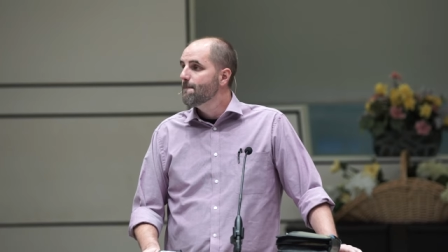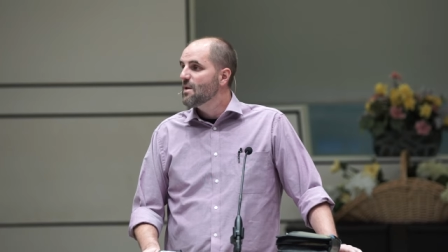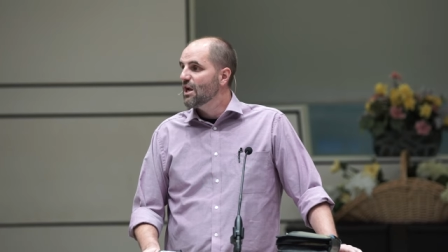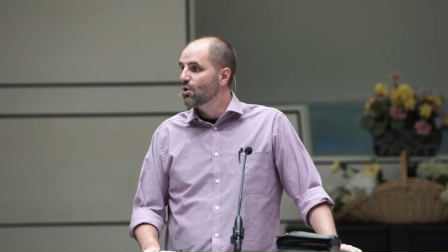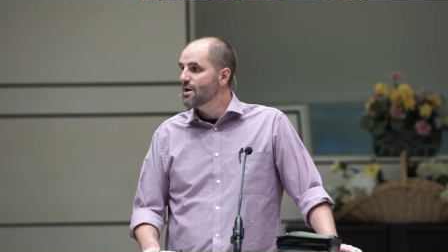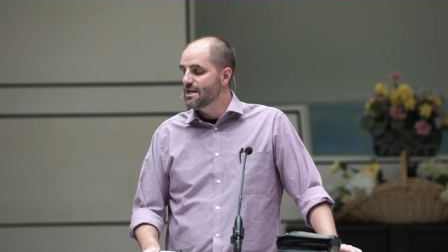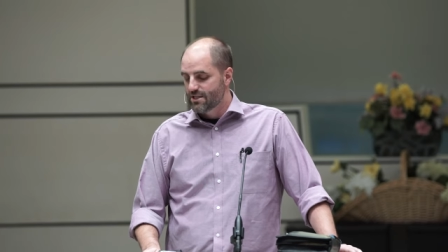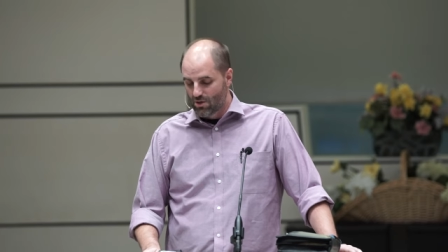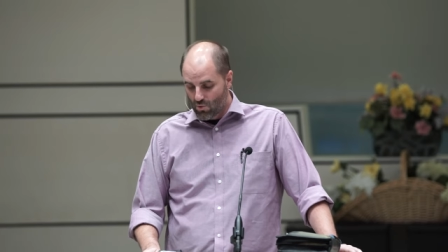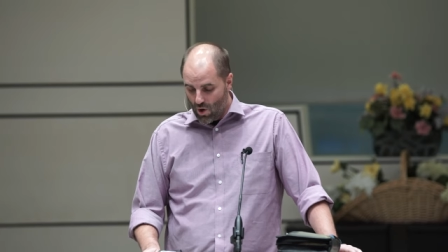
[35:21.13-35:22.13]
In Greece
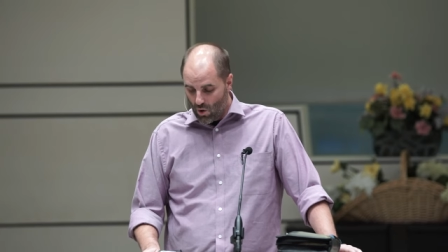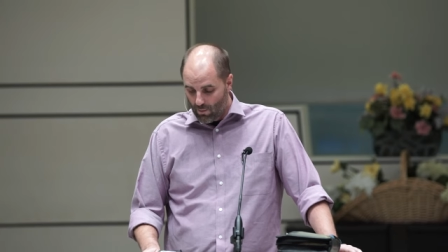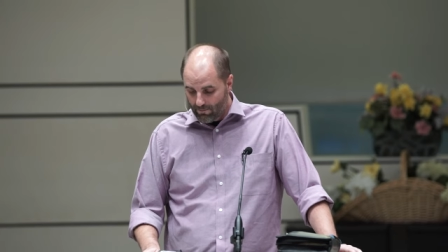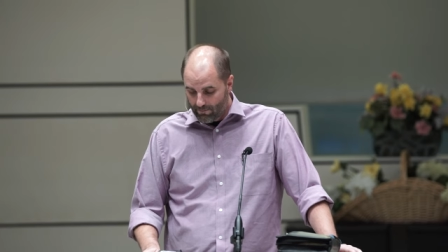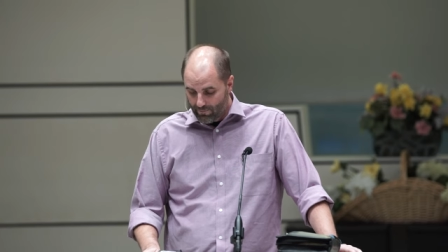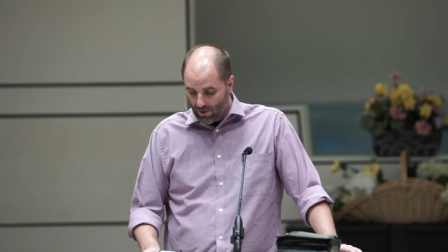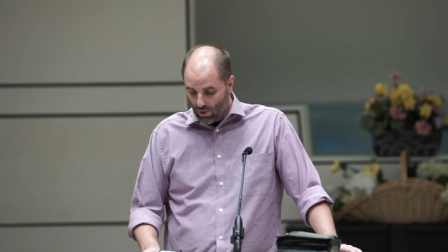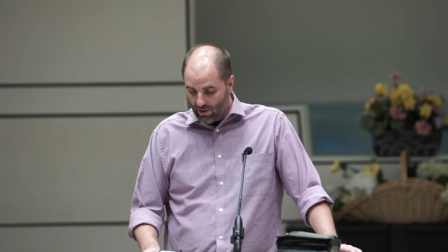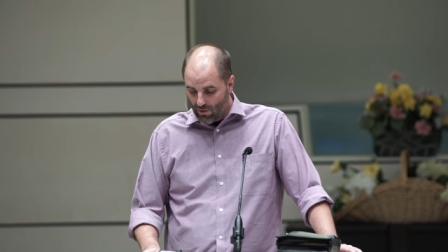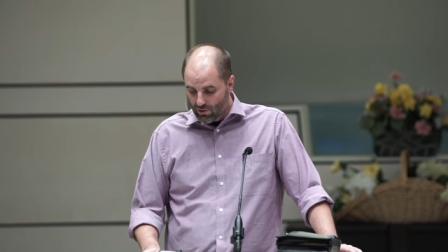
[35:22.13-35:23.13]
and Rome,
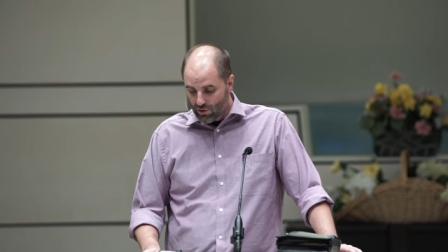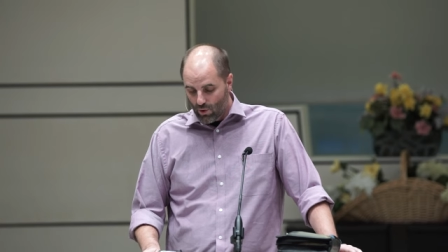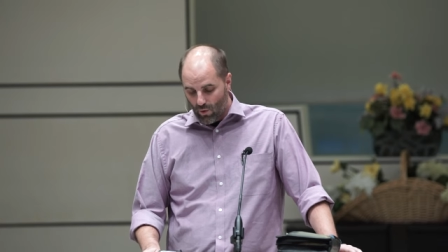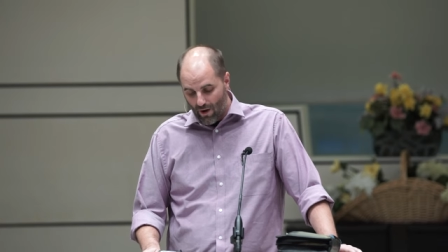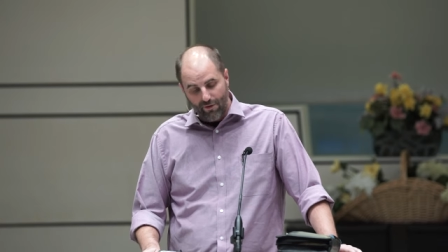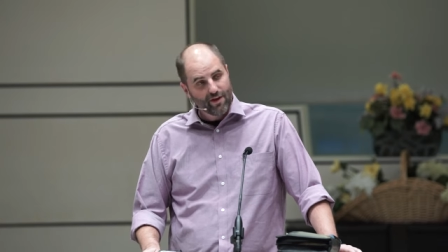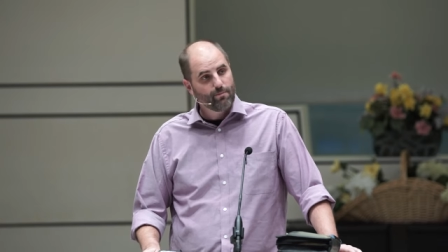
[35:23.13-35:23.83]
only those who were wealthy,